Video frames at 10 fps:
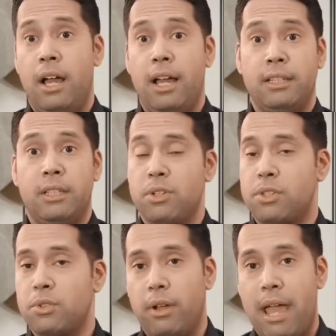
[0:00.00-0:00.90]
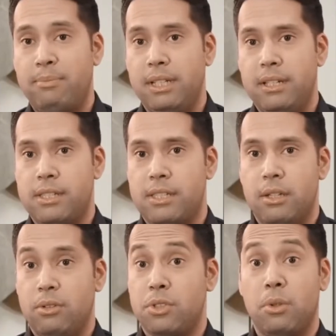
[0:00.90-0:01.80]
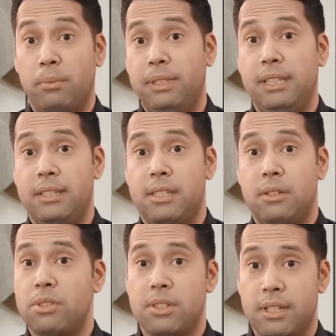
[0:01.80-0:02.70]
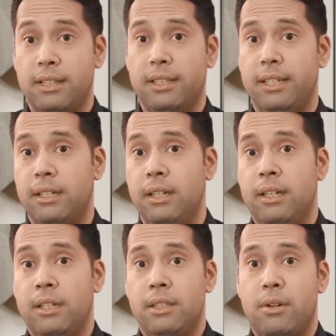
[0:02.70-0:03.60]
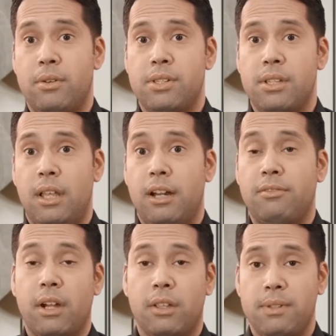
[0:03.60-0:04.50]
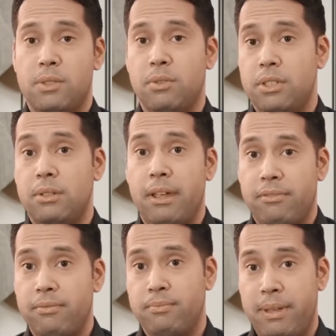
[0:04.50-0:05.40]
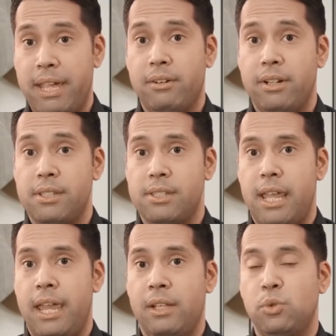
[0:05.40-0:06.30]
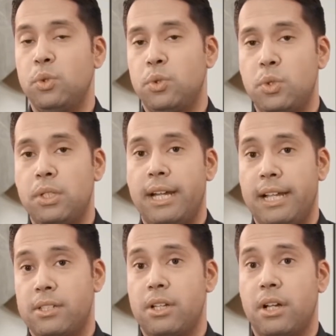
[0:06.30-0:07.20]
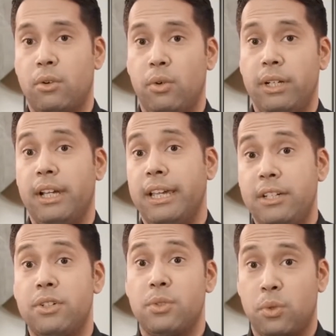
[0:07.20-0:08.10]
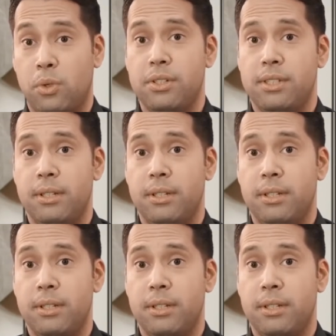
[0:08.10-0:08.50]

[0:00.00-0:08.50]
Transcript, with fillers: uh, there was no happiness, there was no peace, there was nothing. There was a lot of arguments between my parents, and due to that, I started growing a hatred towards